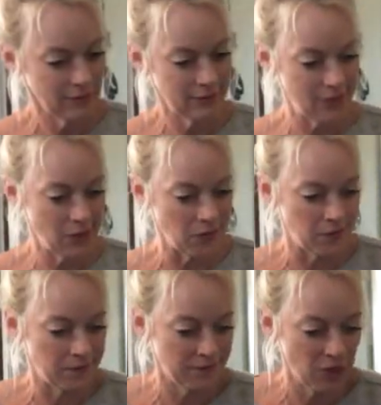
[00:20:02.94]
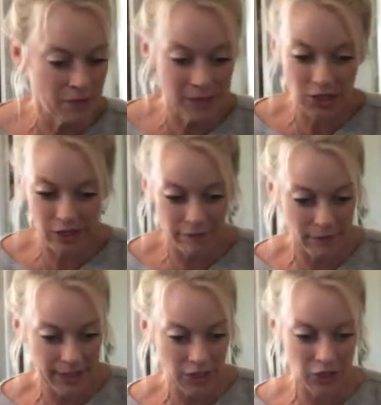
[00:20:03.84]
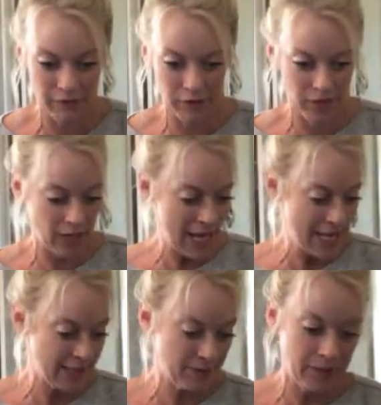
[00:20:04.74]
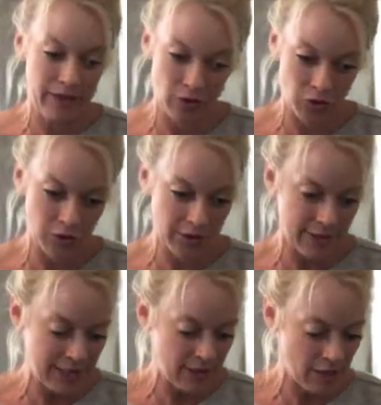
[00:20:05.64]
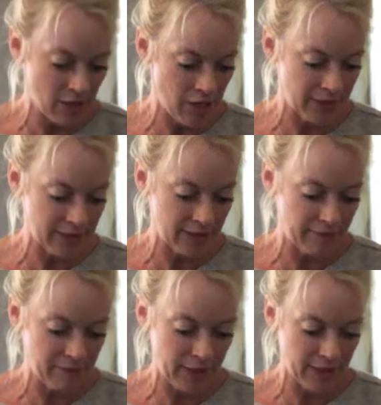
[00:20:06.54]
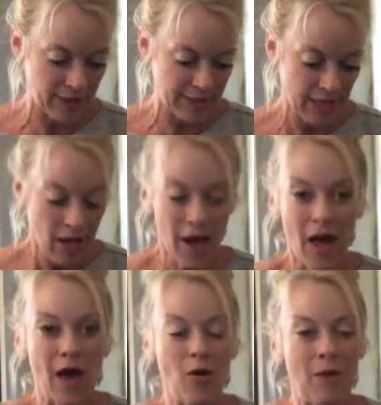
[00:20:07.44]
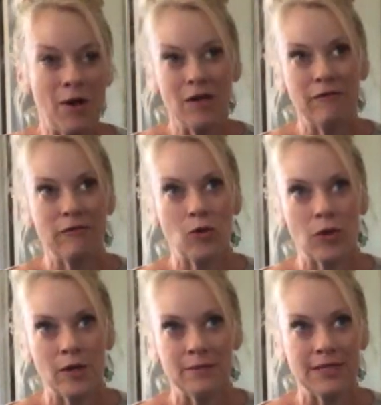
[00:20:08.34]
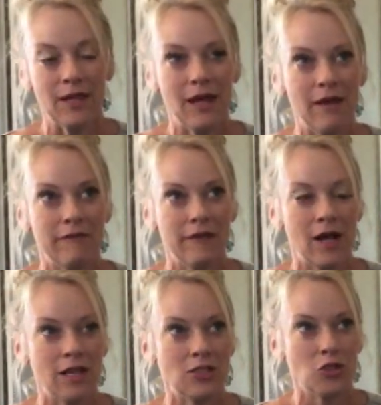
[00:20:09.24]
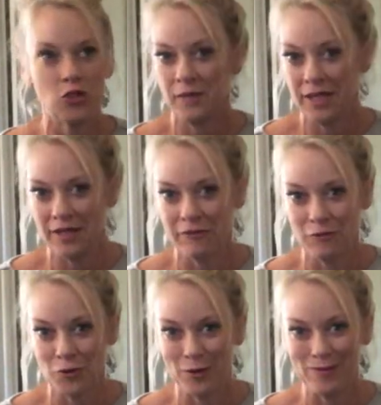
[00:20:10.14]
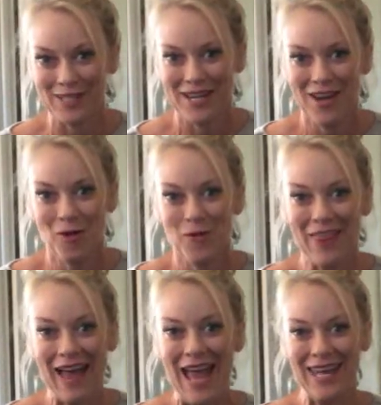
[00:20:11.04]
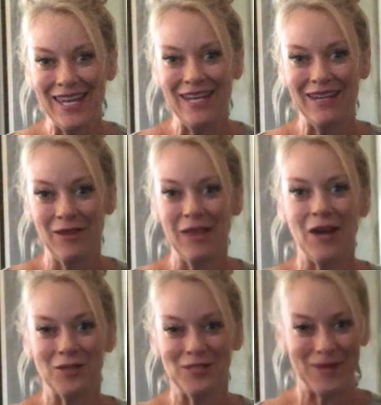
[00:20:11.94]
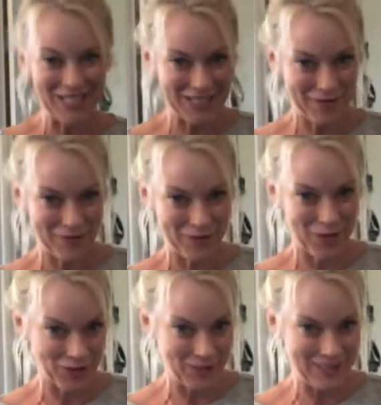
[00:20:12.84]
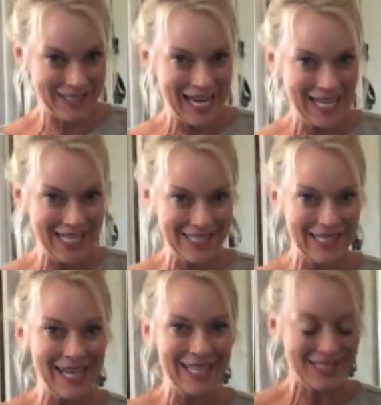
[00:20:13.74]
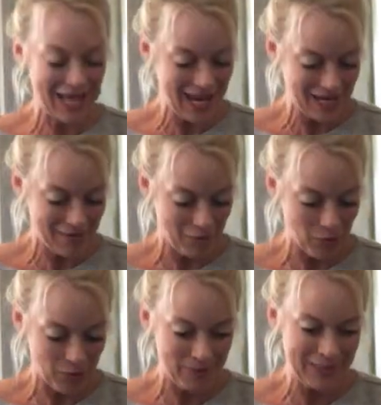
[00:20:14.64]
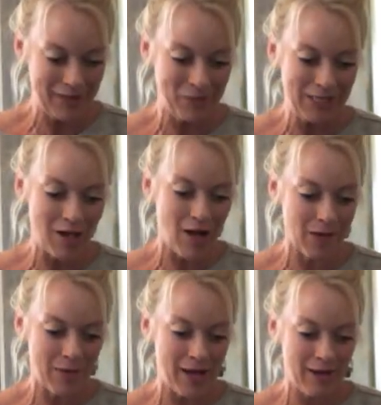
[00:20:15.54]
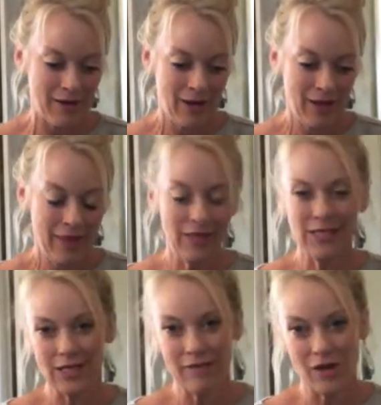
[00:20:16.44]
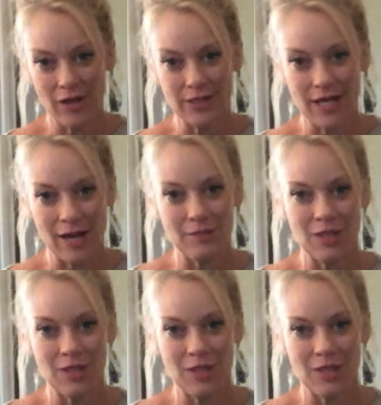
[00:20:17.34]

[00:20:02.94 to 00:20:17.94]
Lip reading: So too much information for the guys, but the girls need to know this stuff because, oh, I'm on forums, a lot of social media forums with hiking that are especially for girls, ladies hiking forums, and we talk about this stuff all the time.